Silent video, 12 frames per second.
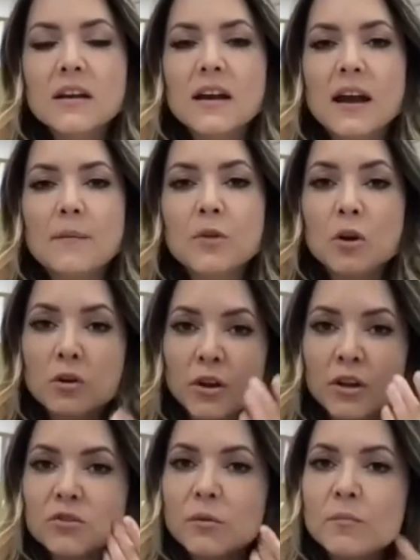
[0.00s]
I'm not
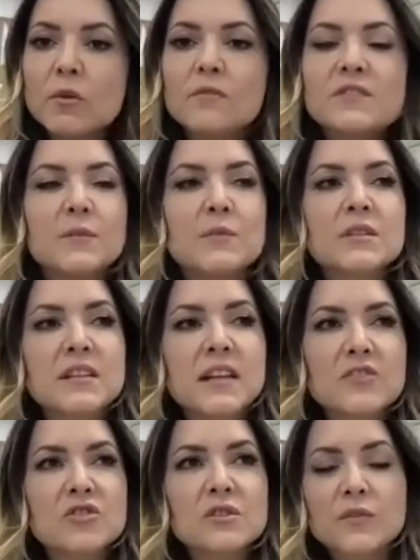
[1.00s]
going to remove someone's
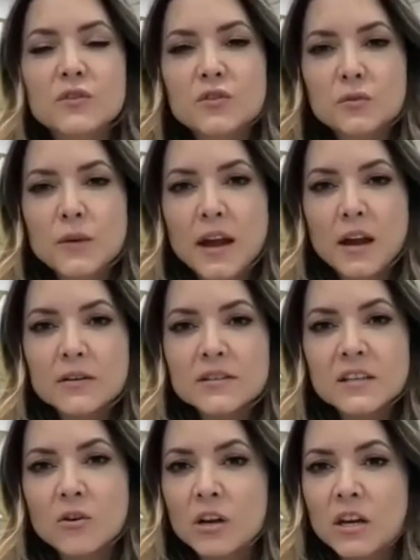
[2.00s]
lashes for 2 hours
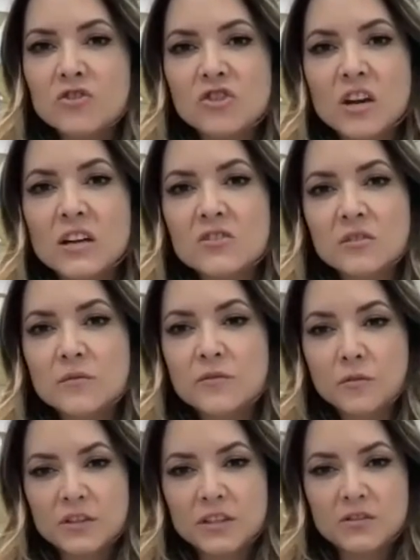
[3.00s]
and only charge them
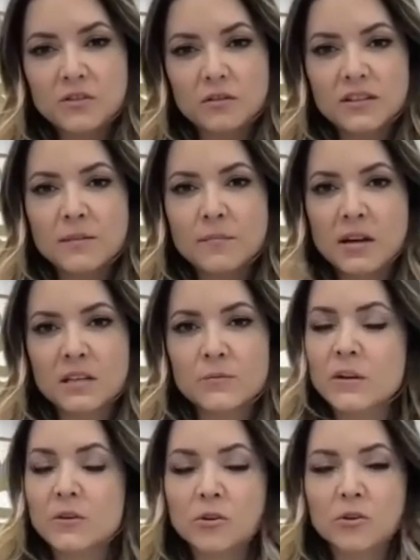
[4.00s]
$40. I might as
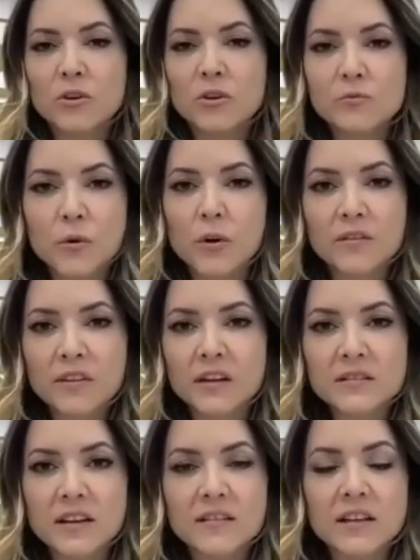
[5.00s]
well not go to work that
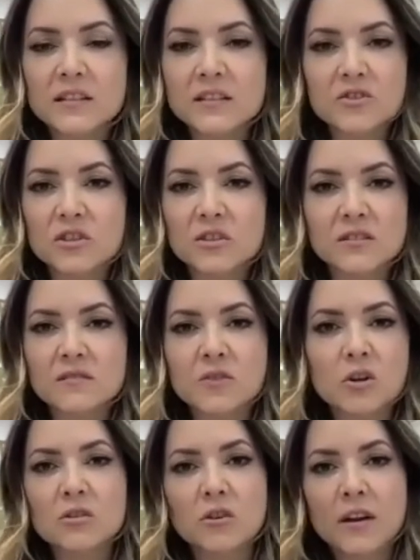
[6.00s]
day. That's just
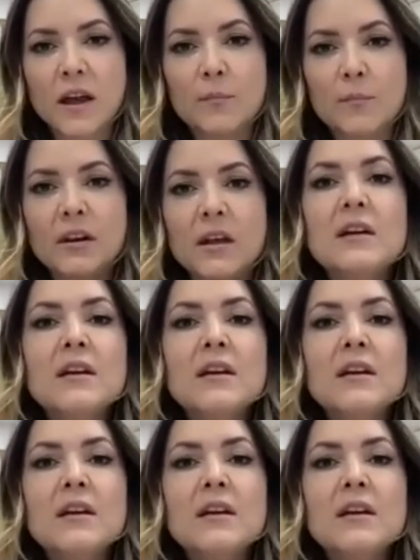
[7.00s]
not going to happen.